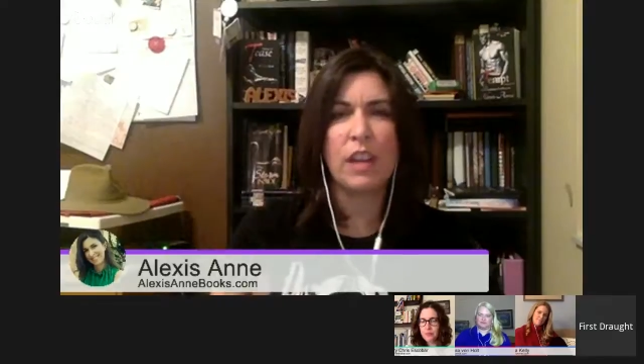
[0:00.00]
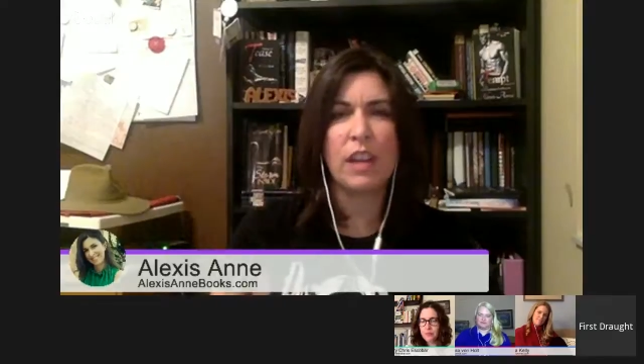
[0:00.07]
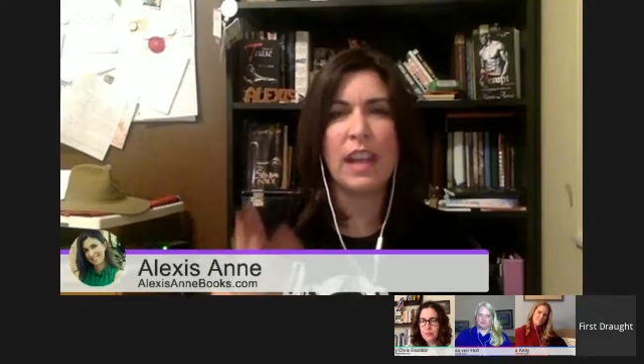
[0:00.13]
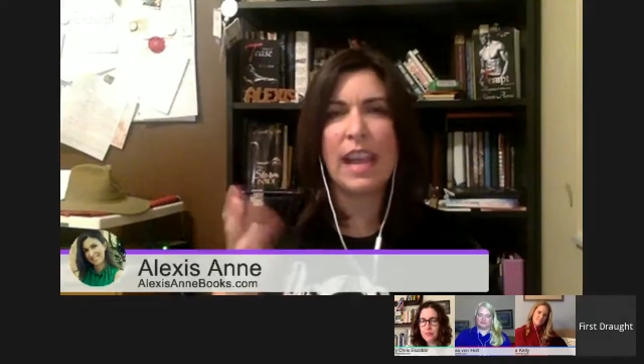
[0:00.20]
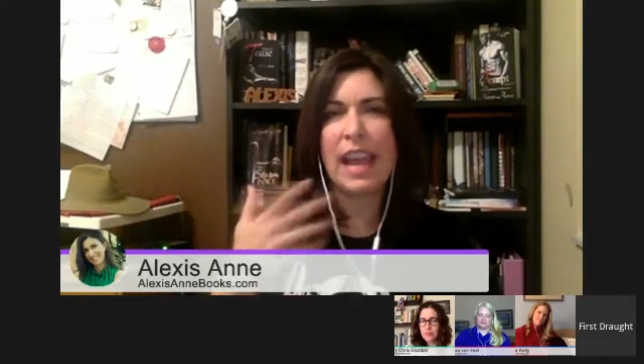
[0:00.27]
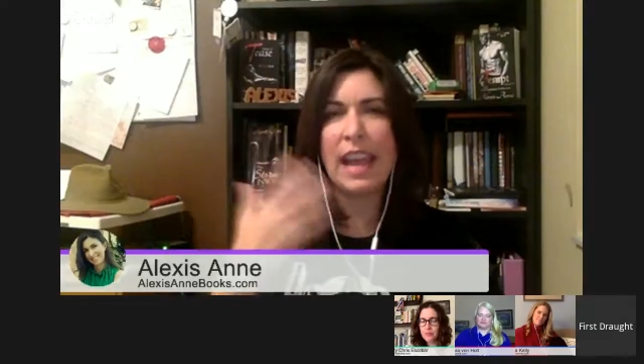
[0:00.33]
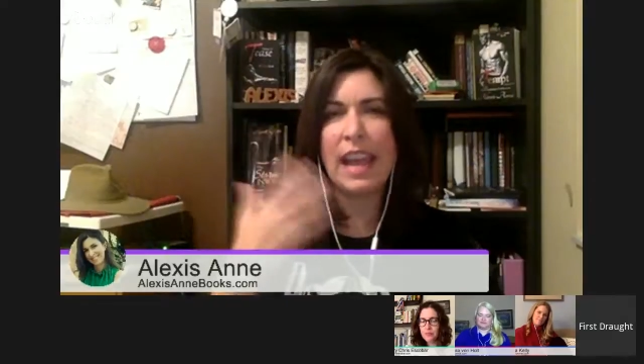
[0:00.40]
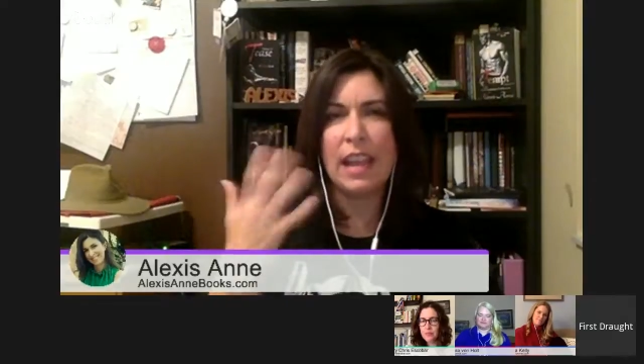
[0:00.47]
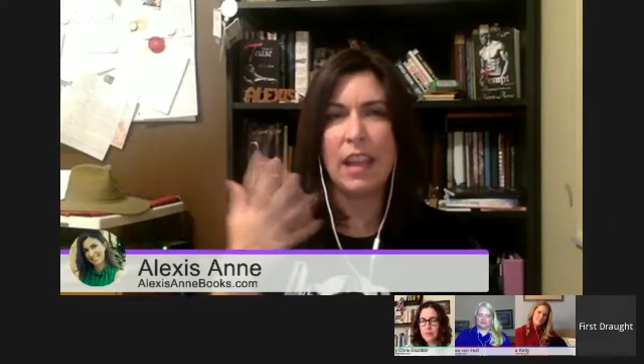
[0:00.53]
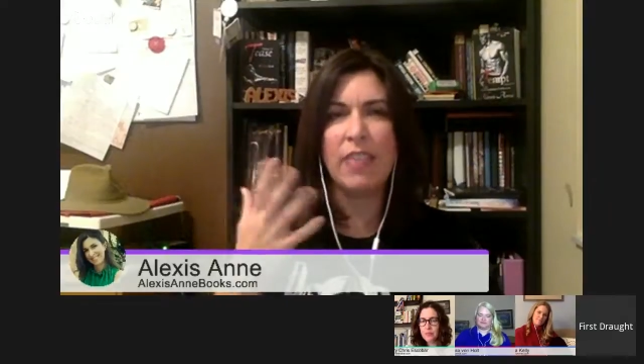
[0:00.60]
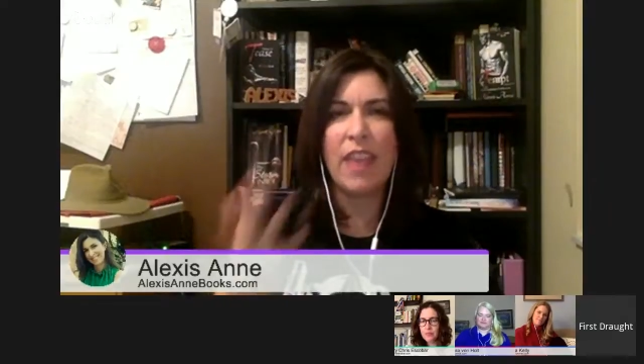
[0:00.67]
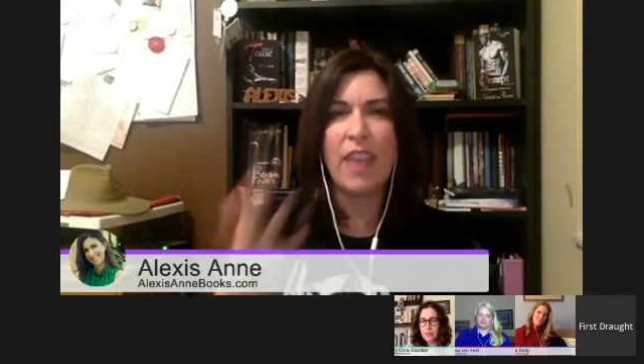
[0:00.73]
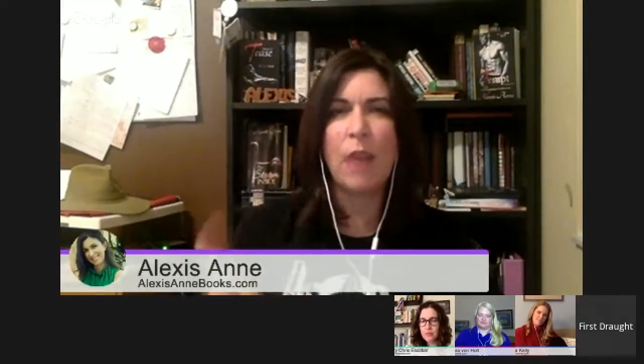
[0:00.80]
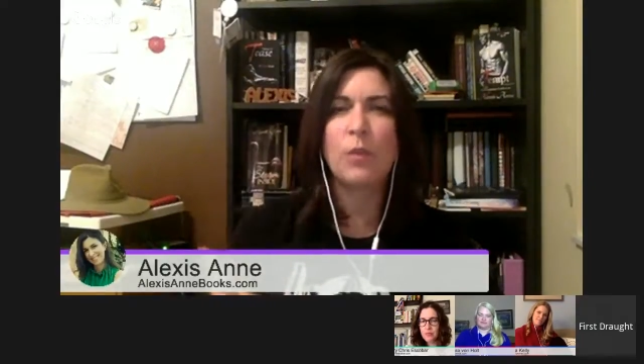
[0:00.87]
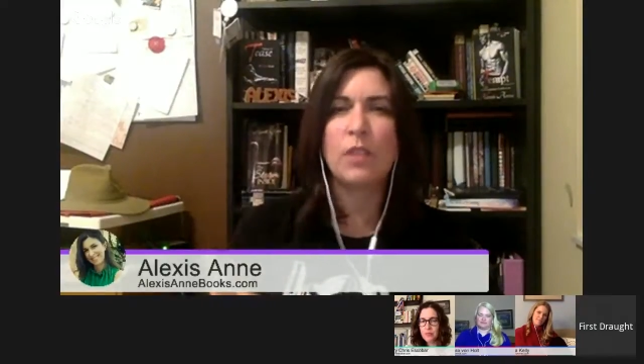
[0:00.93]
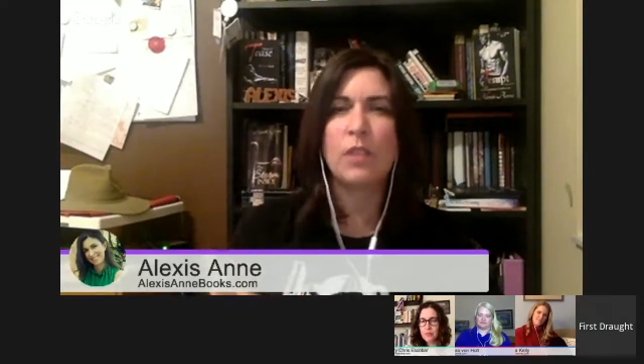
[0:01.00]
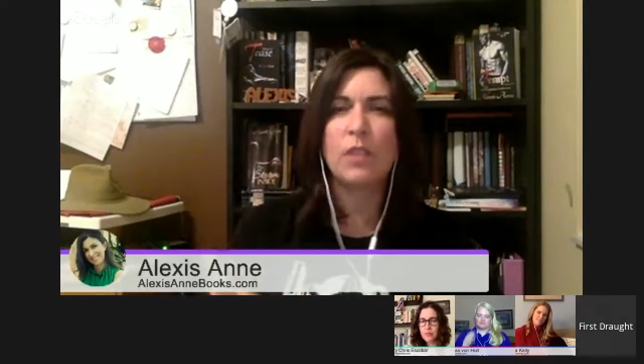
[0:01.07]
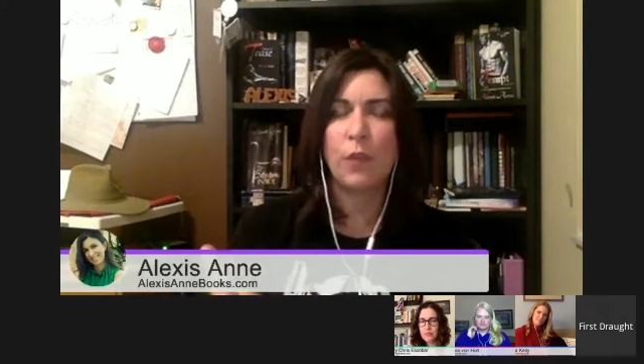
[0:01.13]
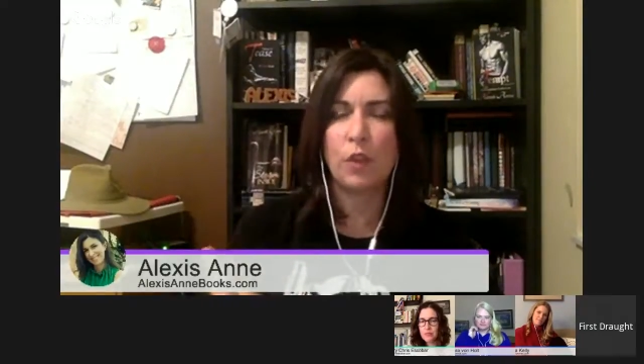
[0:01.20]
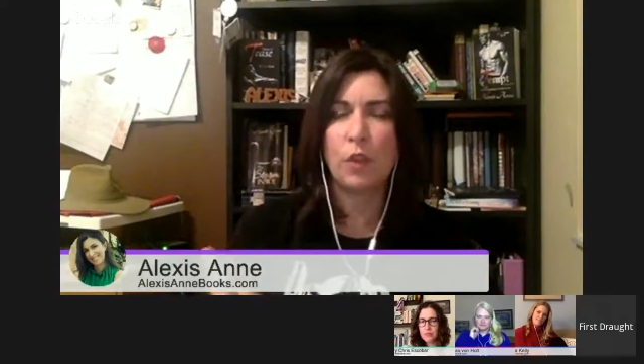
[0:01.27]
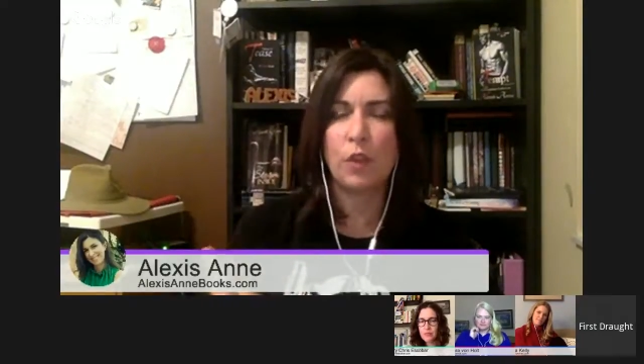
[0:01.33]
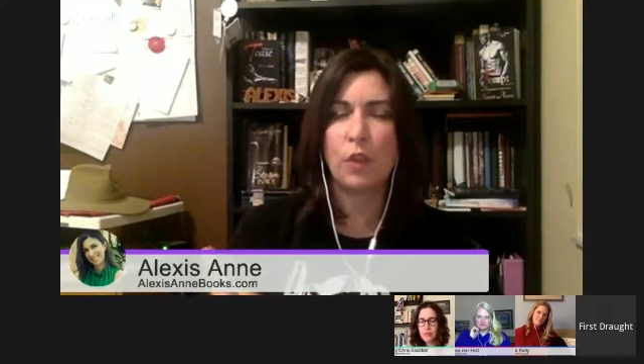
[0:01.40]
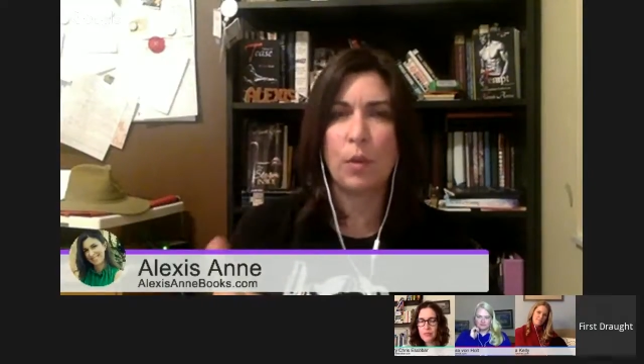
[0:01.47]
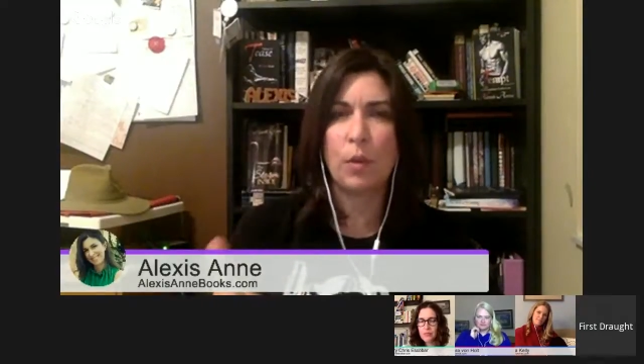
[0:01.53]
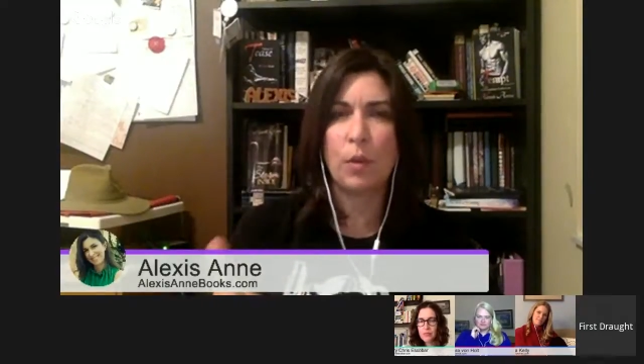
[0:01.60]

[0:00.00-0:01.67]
and that was the first book